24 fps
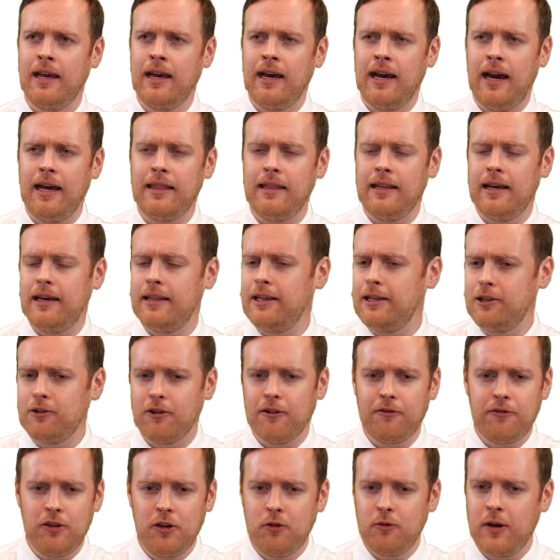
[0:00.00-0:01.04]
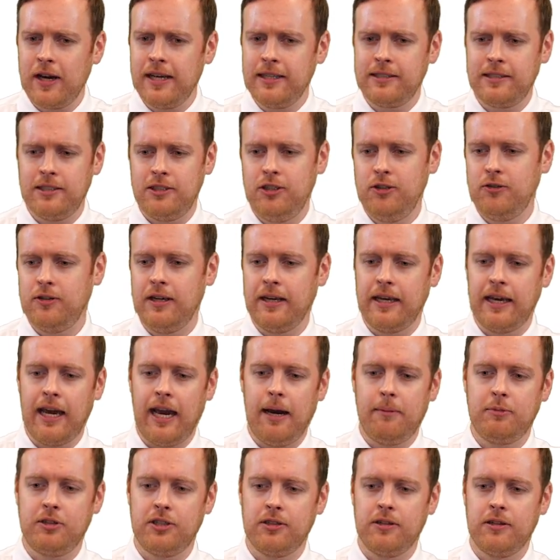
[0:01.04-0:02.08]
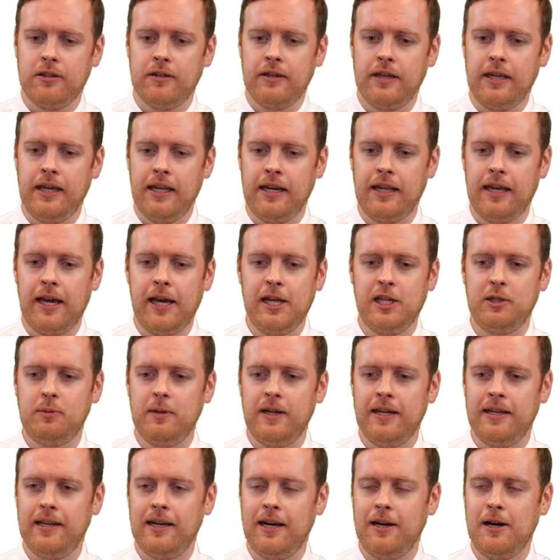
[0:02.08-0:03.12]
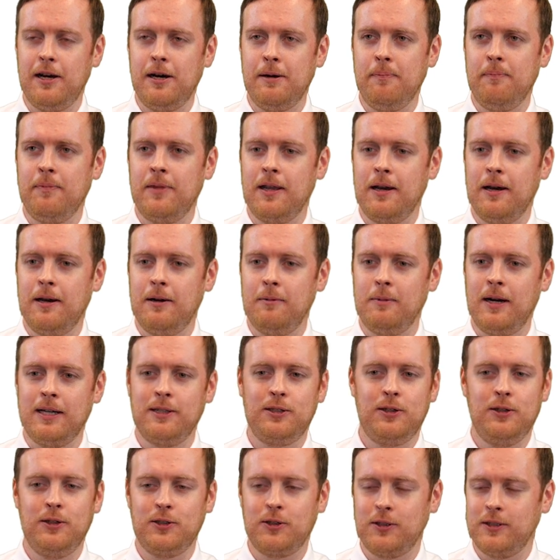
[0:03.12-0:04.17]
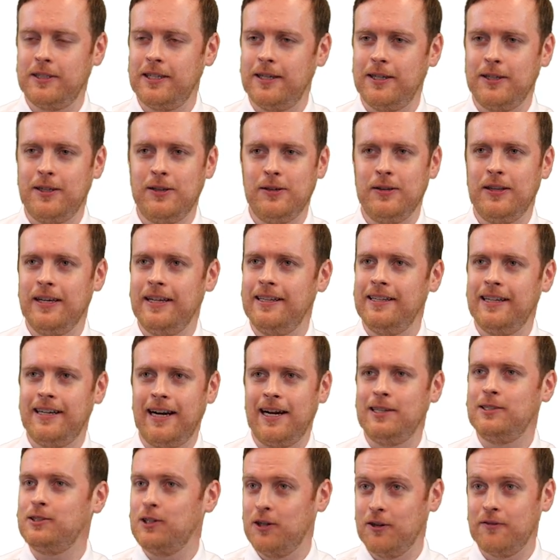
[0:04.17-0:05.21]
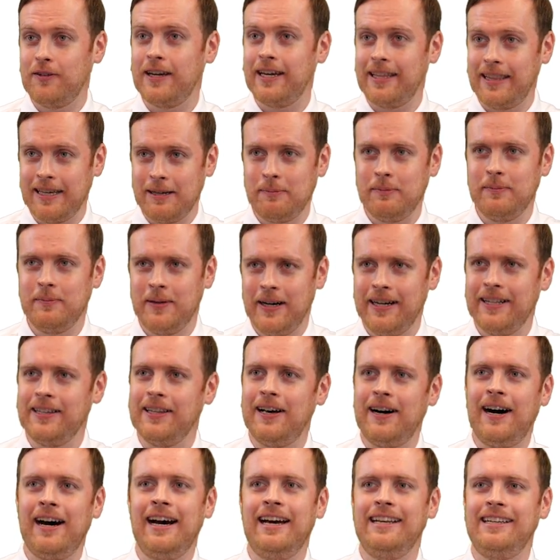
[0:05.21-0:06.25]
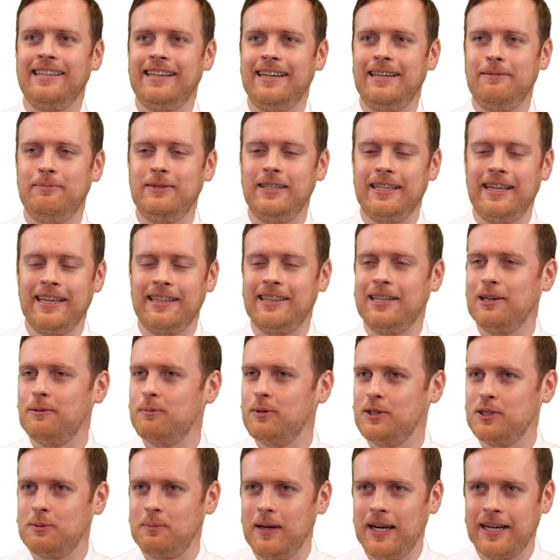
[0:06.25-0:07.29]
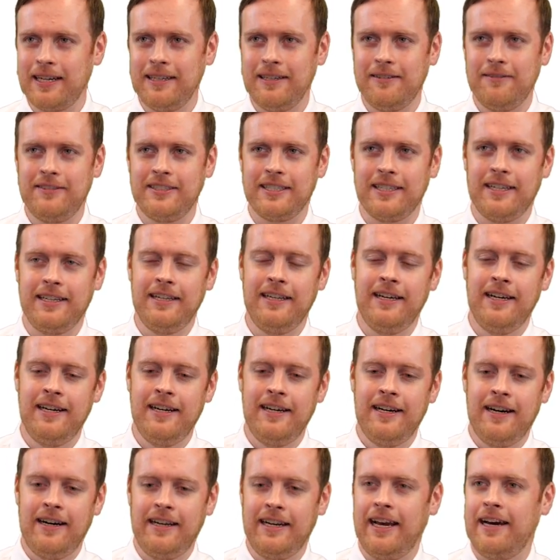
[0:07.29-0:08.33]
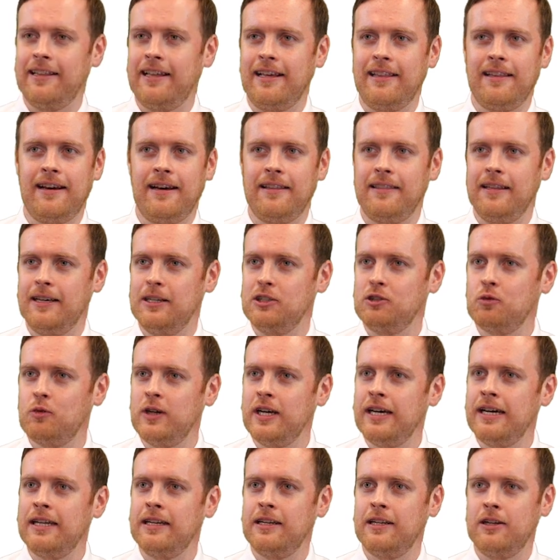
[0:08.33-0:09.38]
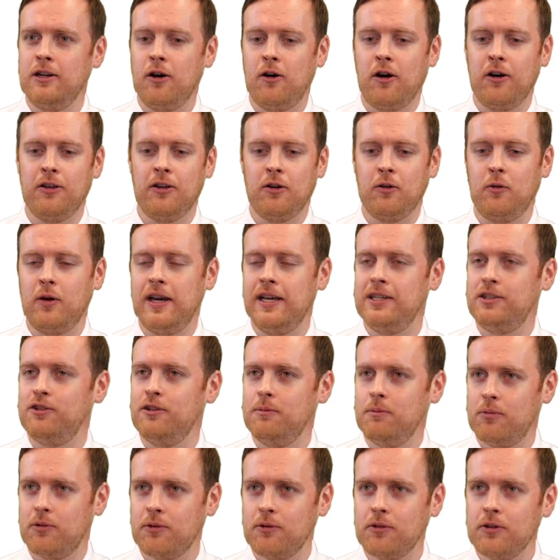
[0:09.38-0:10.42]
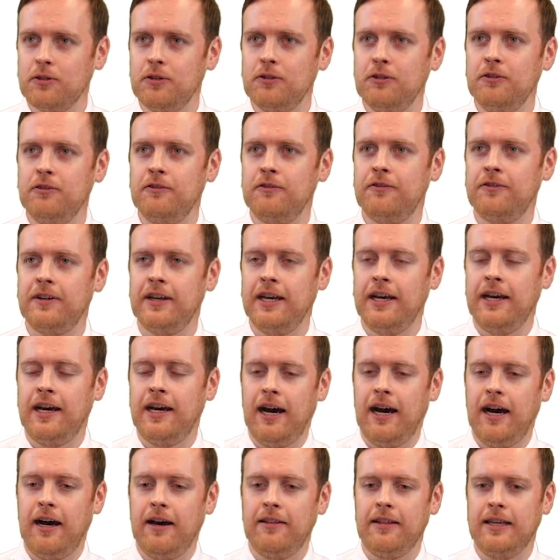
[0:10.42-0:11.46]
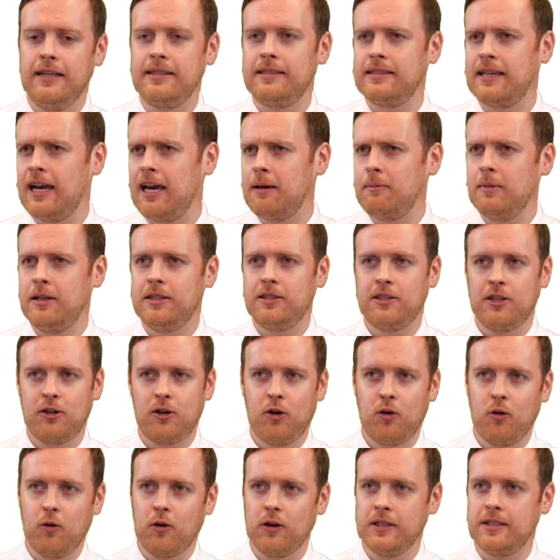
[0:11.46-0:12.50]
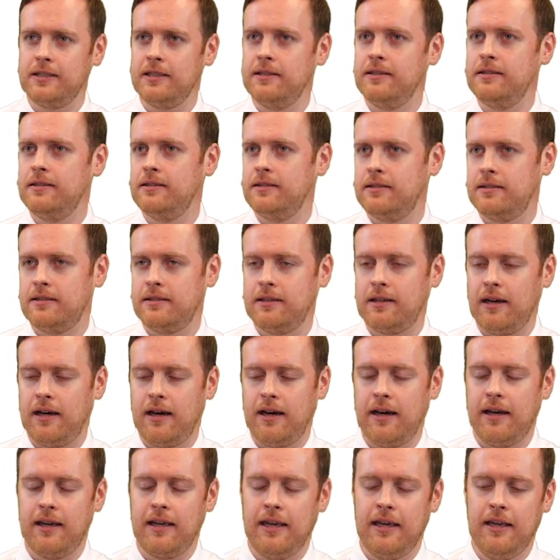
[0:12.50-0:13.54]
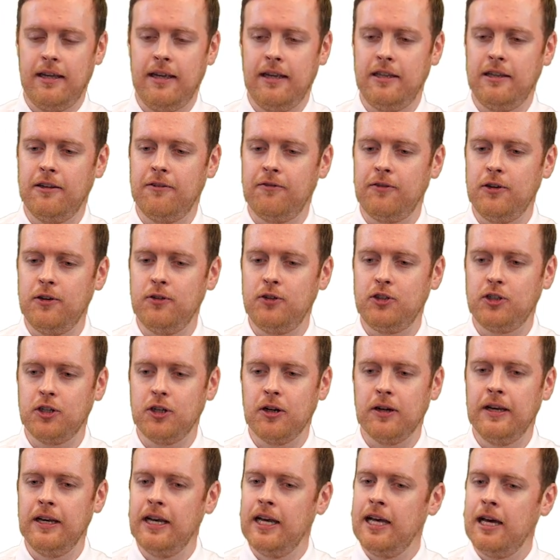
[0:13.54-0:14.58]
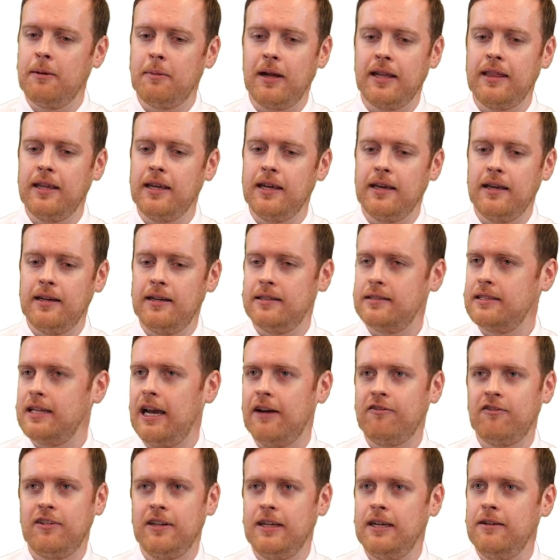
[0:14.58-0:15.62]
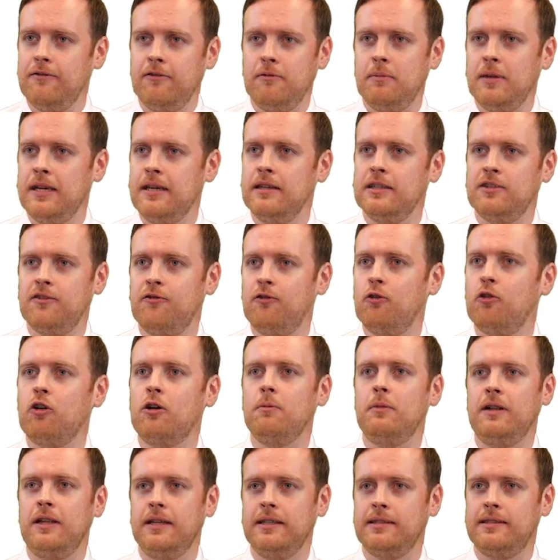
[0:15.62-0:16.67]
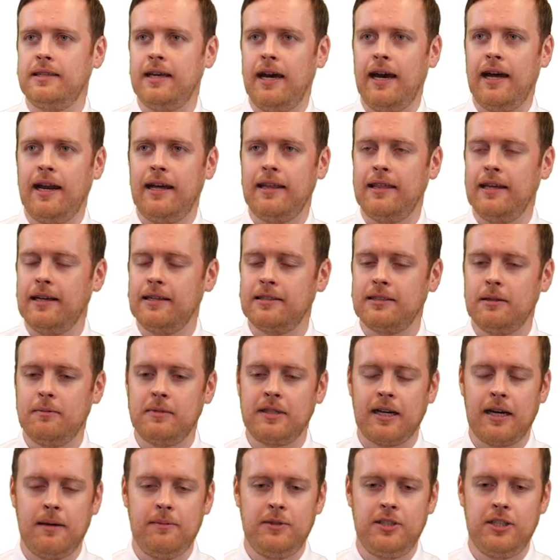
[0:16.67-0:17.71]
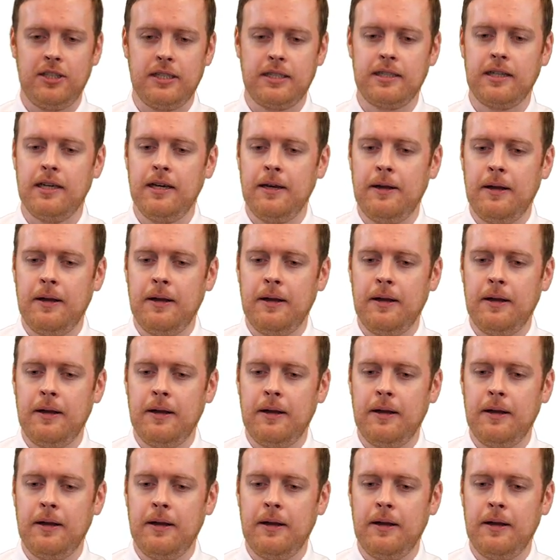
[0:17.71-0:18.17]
I think there are a few ways that you can capture engagement. My students will tell you that I survey them a lot to get their perspectives on how they thought things went. Are there ways to improve the assignments, the courses in the future? But I think it doesn't have to even be as formal as that. I think sometimes just